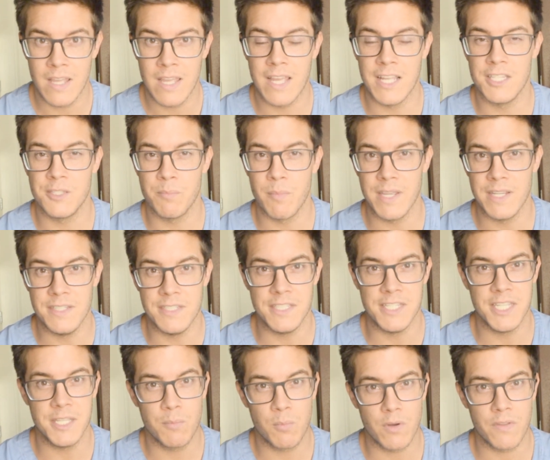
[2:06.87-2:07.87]
it's made
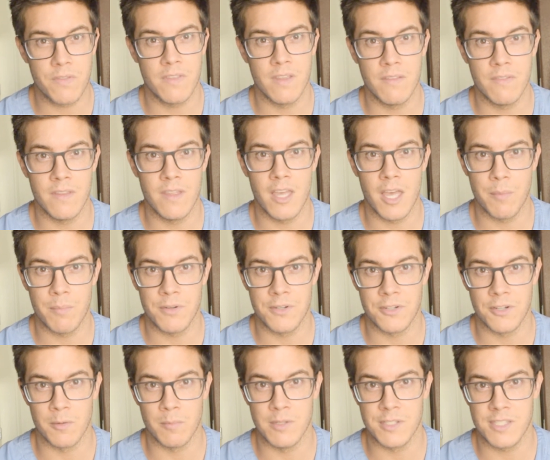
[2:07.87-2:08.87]
deep within the
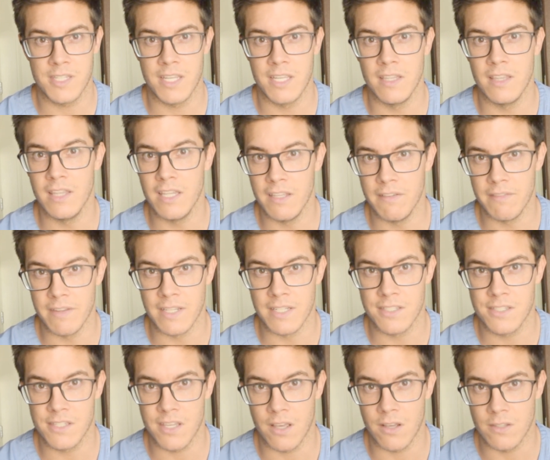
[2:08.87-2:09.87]
epidermis in living
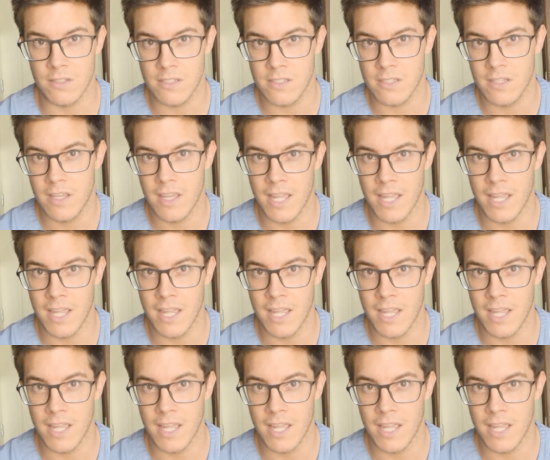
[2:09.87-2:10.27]
cells.